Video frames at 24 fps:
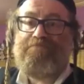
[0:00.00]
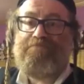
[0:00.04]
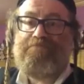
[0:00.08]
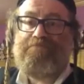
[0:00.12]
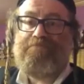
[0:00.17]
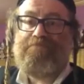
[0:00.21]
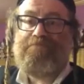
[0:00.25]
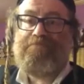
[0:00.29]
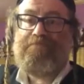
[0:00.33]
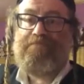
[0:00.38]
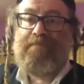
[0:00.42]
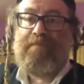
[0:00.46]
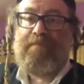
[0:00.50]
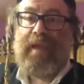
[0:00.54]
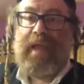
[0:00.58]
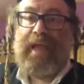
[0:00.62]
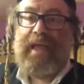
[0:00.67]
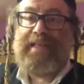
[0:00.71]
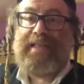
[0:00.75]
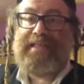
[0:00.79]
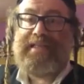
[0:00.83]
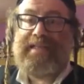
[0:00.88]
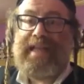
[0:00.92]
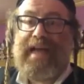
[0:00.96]
Right.
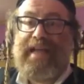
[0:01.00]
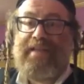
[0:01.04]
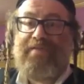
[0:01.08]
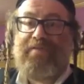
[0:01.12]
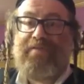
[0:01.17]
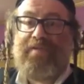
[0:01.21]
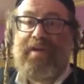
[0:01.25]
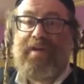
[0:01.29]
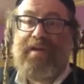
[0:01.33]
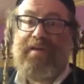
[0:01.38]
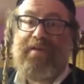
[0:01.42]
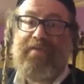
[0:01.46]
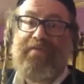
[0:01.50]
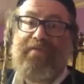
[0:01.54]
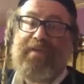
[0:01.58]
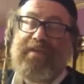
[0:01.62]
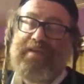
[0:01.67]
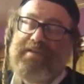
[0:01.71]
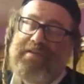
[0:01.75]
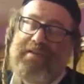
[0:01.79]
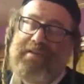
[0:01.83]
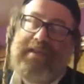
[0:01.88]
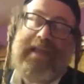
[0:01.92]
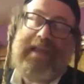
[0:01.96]
It's not for if
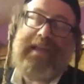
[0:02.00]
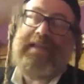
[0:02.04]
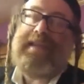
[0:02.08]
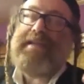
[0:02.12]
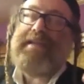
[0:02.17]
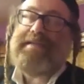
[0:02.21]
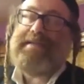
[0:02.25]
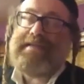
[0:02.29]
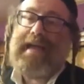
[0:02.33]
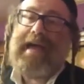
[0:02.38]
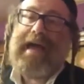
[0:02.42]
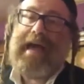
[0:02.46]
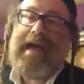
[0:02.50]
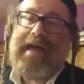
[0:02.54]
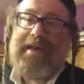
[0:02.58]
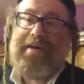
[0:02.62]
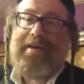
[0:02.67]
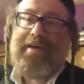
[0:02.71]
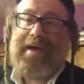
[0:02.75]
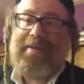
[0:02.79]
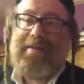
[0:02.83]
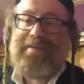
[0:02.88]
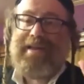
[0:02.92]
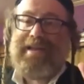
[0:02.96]
it's let, us say I
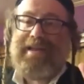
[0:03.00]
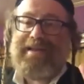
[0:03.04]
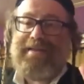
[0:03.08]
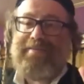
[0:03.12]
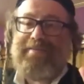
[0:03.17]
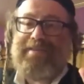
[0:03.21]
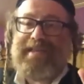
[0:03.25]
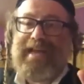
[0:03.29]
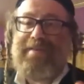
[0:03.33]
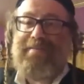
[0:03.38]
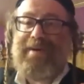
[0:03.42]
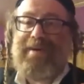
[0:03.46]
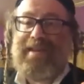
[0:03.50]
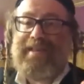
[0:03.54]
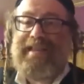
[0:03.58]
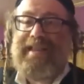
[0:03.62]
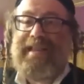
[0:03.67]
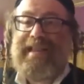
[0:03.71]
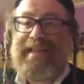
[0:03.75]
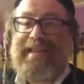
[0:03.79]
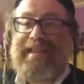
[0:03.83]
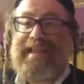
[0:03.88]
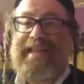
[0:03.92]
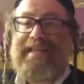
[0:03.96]
don't know I'm not the tzaddik, but
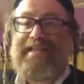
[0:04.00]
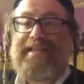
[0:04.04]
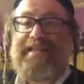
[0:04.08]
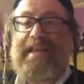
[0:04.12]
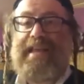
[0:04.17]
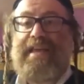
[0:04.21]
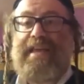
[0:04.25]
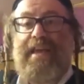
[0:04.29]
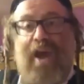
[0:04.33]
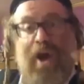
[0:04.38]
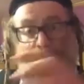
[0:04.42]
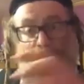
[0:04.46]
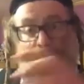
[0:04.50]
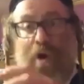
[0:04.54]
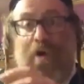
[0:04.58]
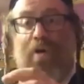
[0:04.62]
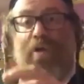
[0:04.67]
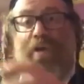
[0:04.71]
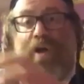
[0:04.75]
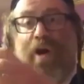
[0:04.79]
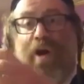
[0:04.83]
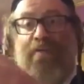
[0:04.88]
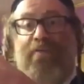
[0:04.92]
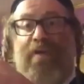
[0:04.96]
let's say
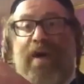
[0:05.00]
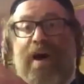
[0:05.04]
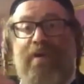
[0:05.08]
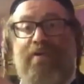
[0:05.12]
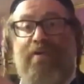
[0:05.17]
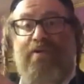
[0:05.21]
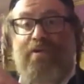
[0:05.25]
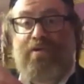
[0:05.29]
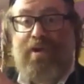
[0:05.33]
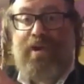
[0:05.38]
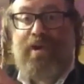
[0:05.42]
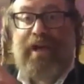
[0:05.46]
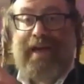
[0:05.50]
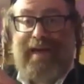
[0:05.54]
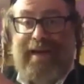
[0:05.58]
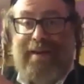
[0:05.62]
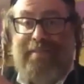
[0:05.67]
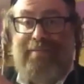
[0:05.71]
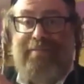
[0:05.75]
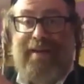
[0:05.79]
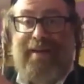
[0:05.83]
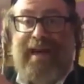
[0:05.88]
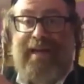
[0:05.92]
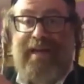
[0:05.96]
all of our Torah
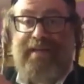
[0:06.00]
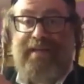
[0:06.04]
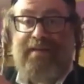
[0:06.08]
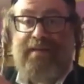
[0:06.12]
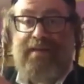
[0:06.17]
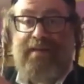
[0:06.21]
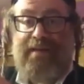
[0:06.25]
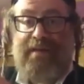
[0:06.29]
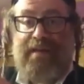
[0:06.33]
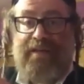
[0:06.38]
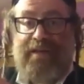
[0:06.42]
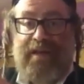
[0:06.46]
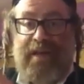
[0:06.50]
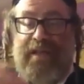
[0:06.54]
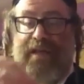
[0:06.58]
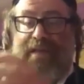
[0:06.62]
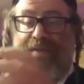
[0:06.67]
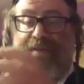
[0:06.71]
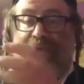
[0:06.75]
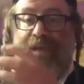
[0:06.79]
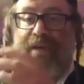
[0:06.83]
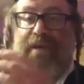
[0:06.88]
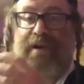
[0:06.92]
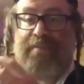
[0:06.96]
combined that,
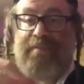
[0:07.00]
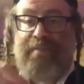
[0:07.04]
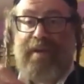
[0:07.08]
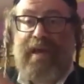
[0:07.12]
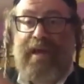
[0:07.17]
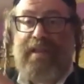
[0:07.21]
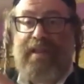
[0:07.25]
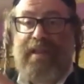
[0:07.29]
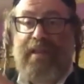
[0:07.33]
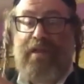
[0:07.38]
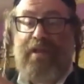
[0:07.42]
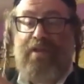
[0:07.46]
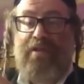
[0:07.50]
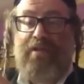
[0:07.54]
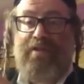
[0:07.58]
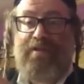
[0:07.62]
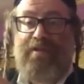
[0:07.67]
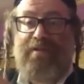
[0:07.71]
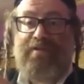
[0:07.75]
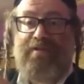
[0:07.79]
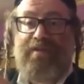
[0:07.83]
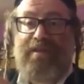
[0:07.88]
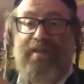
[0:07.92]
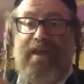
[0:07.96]
that we combine
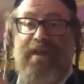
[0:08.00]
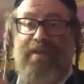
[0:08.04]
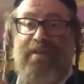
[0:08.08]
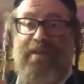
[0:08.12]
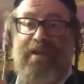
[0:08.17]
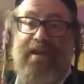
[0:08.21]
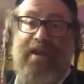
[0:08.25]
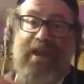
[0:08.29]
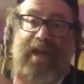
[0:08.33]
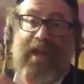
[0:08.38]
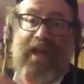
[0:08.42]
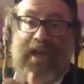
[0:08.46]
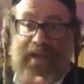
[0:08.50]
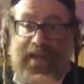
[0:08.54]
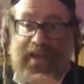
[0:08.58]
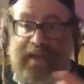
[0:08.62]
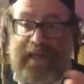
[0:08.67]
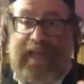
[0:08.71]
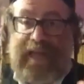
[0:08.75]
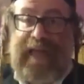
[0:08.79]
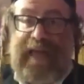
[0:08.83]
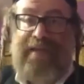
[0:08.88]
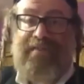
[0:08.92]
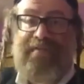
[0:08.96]
learning together,
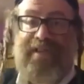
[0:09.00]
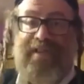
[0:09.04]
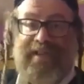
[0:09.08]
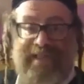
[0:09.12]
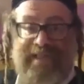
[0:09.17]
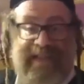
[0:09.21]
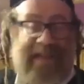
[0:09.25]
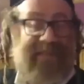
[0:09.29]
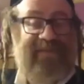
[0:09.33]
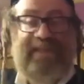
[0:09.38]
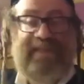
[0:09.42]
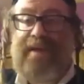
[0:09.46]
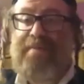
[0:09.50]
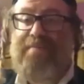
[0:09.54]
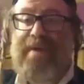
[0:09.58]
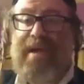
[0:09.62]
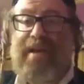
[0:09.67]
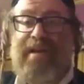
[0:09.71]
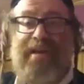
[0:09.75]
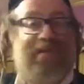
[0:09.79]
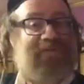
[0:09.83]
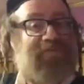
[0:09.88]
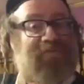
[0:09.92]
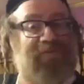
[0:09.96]
it has, has some
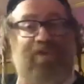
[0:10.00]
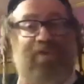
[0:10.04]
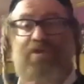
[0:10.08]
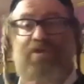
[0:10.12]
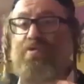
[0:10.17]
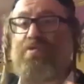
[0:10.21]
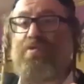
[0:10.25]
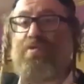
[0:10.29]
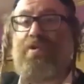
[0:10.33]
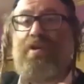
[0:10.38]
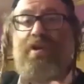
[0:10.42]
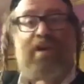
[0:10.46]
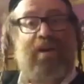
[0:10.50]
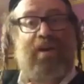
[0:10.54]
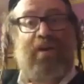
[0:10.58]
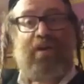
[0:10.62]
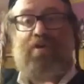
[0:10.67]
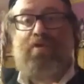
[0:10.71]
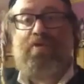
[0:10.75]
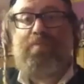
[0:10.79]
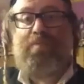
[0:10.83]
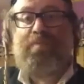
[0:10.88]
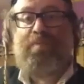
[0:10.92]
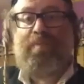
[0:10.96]
merits for sure.
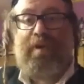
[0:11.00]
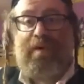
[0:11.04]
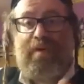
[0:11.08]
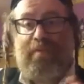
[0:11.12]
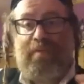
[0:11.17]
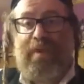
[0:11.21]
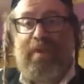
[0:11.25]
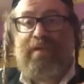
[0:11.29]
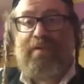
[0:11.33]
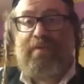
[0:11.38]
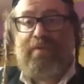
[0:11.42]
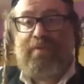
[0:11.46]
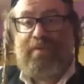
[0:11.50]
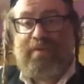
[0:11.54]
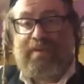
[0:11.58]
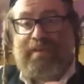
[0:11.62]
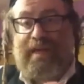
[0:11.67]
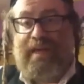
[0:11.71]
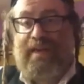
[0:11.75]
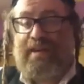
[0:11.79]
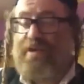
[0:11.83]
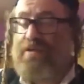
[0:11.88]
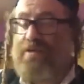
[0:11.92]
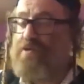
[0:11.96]
Group, uh, when we
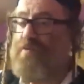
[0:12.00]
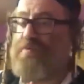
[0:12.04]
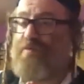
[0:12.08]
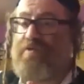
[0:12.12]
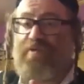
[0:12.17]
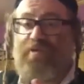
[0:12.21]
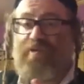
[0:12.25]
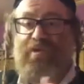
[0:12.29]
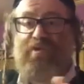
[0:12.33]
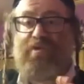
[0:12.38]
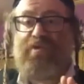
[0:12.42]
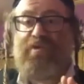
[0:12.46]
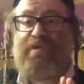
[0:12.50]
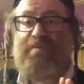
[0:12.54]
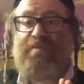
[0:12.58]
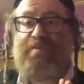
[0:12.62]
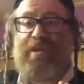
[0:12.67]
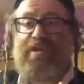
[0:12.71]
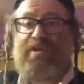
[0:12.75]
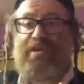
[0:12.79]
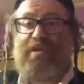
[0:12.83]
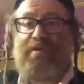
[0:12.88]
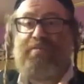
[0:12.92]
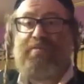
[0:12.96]
study in group, for sure,
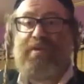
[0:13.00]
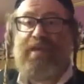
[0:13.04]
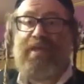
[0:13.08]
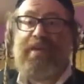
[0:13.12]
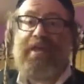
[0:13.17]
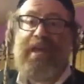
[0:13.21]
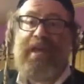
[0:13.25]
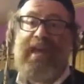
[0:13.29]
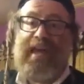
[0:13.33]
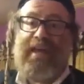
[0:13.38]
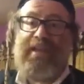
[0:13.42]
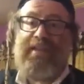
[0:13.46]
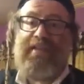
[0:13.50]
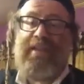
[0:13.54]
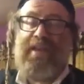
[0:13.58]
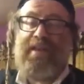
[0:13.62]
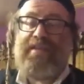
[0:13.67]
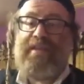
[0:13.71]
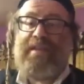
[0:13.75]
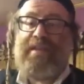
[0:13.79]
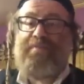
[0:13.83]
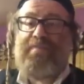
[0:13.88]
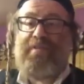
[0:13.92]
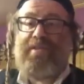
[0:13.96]
special merit.
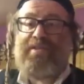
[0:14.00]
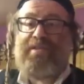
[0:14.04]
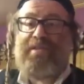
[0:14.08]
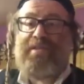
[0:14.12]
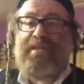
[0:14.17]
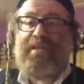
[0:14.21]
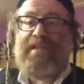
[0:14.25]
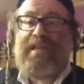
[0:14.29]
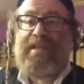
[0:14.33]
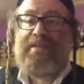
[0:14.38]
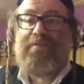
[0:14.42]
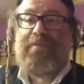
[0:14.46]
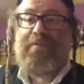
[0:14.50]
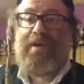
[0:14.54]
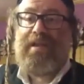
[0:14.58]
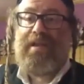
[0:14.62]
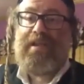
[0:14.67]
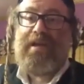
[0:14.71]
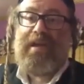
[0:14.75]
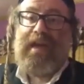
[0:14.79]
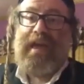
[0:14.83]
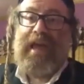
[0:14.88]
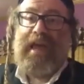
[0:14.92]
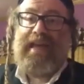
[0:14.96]
That, that person get
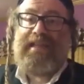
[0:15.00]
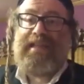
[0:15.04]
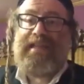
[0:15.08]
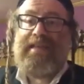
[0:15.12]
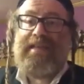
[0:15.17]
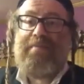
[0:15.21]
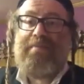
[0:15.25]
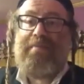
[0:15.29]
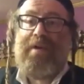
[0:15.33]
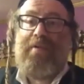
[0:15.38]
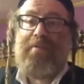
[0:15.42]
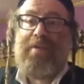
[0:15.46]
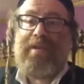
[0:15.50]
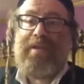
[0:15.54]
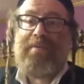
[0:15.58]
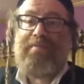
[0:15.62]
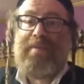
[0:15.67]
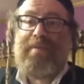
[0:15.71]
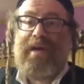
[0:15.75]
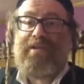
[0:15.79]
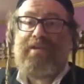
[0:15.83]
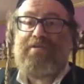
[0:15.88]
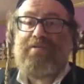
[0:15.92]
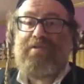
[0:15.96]
well and he uh,
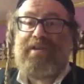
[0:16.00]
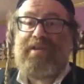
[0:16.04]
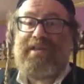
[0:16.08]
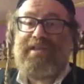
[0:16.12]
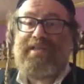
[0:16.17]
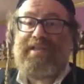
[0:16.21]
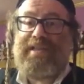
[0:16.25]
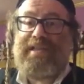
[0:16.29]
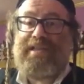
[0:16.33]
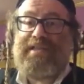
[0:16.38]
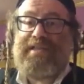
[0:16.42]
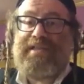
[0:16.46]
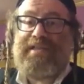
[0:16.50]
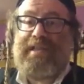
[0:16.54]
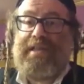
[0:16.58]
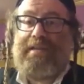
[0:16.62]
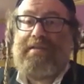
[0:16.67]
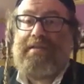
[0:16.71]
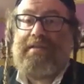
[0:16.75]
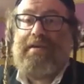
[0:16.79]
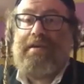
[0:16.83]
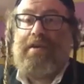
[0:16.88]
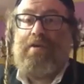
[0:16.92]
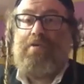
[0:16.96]
went back to his
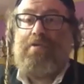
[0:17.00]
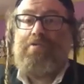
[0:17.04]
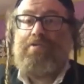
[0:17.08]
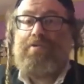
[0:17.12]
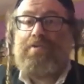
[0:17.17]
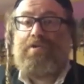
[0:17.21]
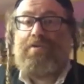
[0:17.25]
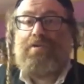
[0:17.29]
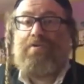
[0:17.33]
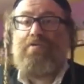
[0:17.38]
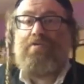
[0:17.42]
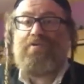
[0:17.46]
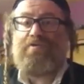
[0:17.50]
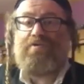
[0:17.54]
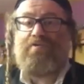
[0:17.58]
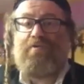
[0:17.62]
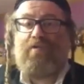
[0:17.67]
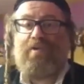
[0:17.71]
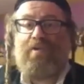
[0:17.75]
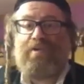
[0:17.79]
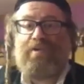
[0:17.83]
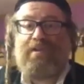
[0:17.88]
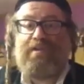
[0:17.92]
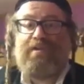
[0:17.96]
Christine. Whose, whose
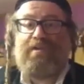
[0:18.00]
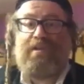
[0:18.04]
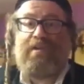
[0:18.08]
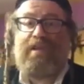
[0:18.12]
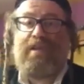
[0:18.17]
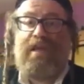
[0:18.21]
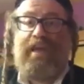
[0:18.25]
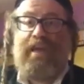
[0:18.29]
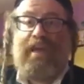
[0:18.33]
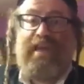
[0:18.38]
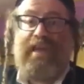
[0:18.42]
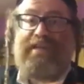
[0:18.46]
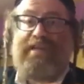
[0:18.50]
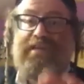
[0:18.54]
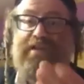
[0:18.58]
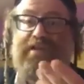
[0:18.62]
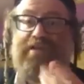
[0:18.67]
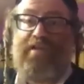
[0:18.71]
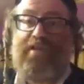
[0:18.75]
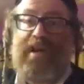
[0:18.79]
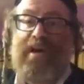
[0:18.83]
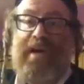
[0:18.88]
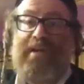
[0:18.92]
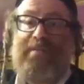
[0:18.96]
fault is it? It's
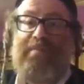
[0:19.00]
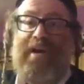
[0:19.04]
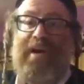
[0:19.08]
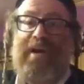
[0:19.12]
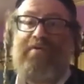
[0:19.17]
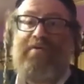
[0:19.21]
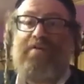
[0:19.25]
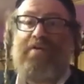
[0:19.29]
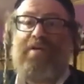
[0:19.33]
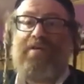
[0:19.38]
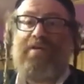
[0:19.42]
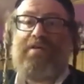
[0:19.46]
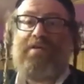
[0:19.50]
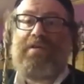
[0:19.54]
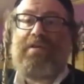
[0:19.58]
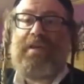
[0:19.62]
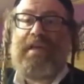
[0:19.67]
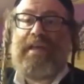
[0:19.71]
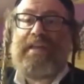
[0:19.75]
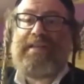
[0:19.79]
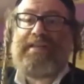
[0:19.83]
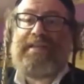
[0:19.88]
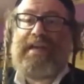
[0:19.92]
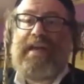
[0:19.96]
your and my fault.
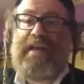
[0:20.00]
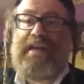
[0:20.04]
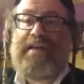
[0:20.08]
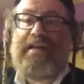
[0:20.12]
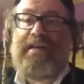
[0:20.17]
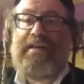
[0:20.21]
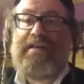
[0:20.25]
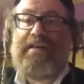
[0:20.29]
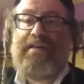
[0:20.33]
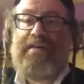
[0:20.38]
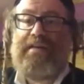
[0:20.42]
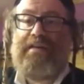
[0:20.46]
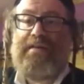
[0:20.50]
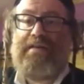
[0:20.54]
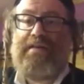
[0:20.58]
Exactly.